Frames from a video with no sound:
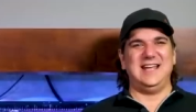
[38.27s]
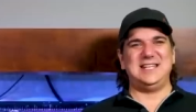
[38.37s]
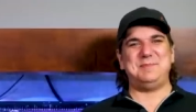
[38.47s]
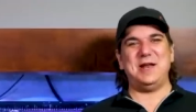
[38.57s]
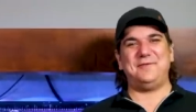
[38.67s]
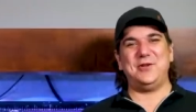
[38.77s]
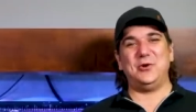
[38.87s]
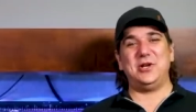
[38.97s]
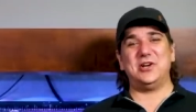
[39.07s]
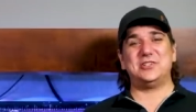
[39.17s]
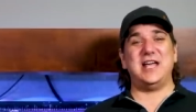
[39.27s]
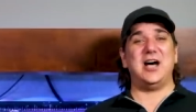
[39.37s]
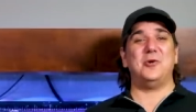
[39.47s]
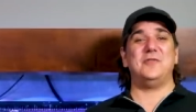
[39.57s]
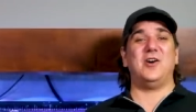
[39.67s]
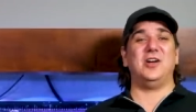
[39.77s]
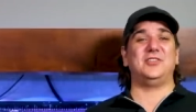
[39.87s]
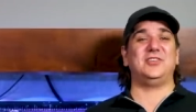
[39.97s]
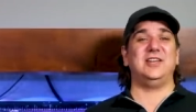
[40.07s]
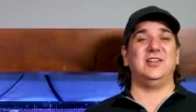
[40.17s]
It's been a few years now, we've all
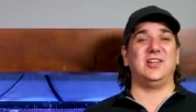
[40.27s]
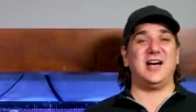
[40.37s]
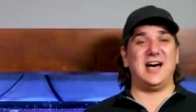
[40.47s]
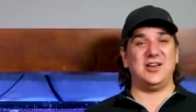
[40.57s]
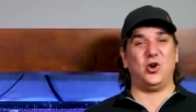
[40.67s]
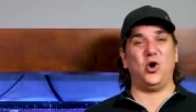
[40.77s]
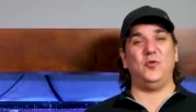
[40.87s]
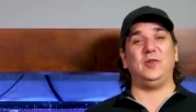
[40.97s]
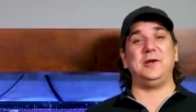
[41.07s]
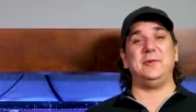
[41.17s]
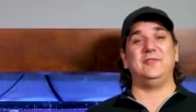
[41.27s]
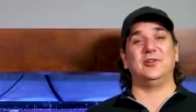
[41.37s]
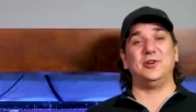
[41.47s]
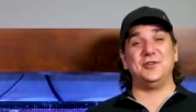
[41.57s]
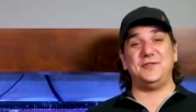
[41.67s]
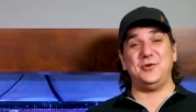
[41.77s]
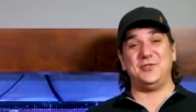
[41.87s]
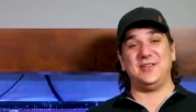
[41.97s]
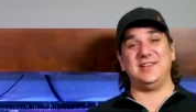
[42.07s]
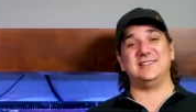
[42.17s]
seen a lot, hopefully we've learned a few
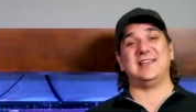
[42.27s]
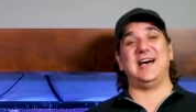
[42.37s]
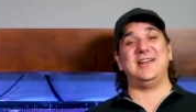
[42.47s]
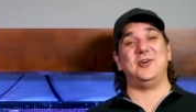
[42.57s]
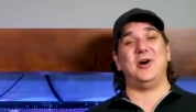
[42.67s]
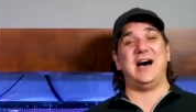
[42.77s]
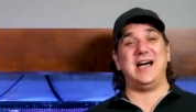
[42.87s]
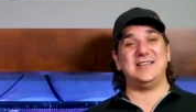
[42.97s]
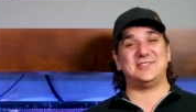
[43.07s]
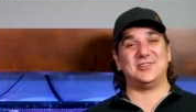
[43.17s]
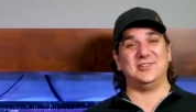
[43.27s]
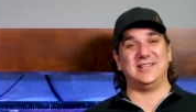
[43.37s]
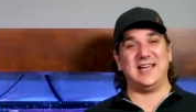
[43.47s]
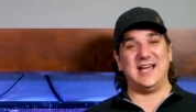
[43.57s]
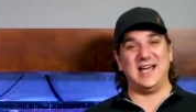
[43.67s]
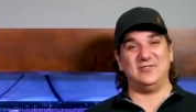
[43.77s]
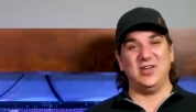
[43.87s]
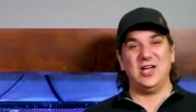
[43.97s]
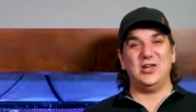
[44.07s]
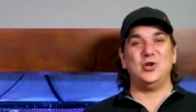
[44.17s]
things, I know I certainly have.
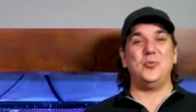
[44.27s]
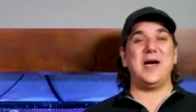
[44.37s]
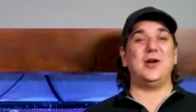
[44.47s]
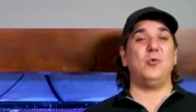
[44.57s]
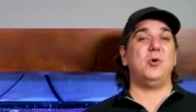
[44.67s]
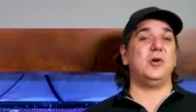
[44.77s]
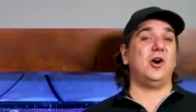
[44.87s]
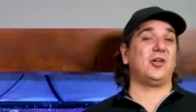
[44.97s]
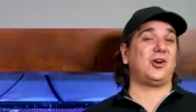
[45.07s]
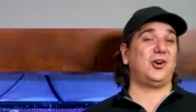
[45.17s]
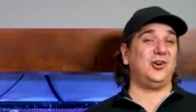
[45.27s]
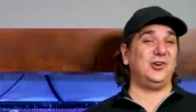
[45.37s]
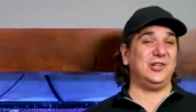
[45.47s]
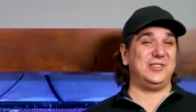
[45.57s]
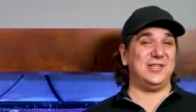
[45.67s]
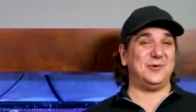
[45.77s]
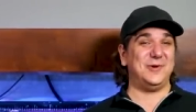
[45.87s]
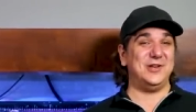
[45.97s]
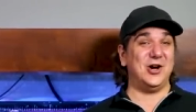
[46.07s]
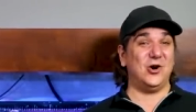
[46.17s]
No matter what we all currently think
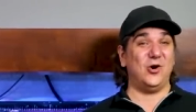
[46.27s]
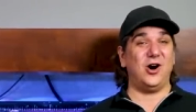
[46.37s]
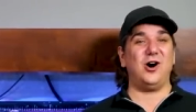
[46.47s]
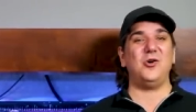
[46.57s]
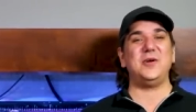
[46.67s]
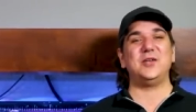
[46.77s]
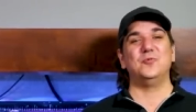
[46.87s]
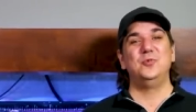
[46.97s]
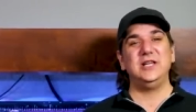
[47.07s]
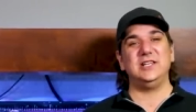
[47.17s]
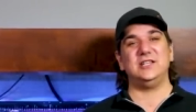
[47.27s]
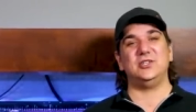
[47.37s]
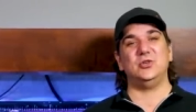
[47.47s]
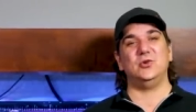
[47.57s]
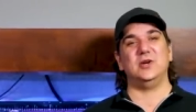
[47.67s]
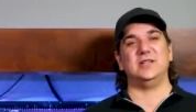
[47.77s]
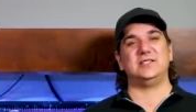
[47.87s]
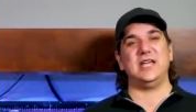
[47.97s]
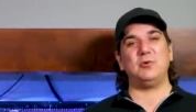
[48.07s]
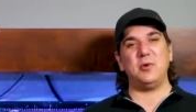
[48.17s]
we know, all we can really do is
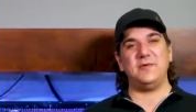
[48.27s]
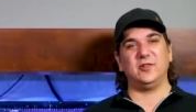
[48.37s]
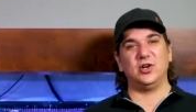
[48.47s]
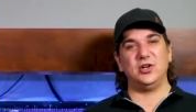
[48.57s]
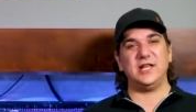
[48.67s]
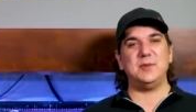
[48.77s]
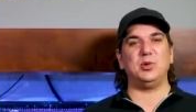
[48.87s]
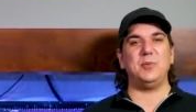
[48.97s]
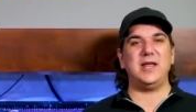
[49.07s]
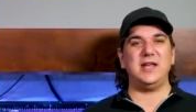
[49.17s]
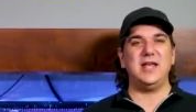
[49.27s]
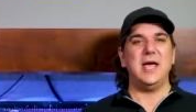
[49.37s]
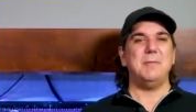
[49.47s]
take what we've learned, implement it,